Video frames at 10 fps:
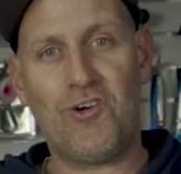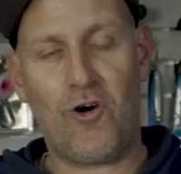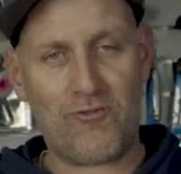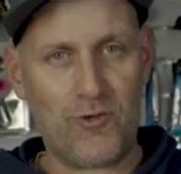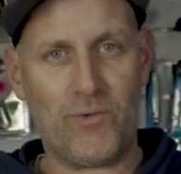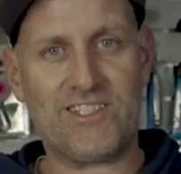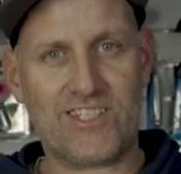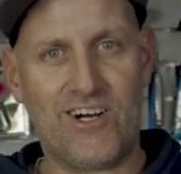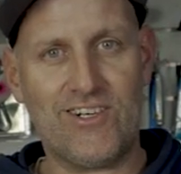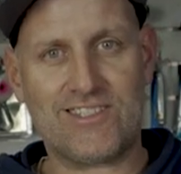off the
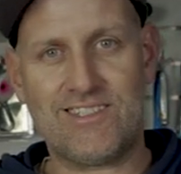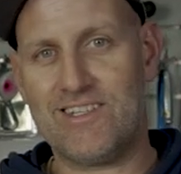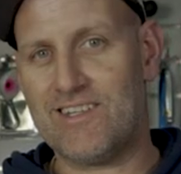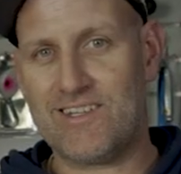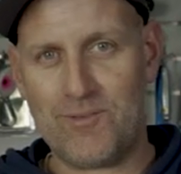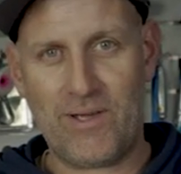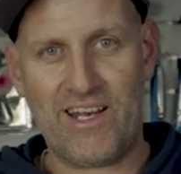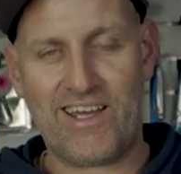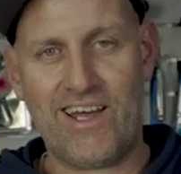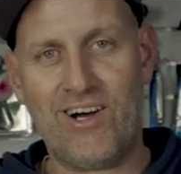west coast, the
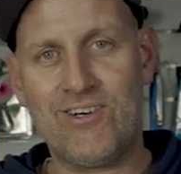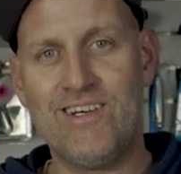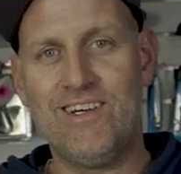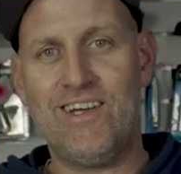Manukau.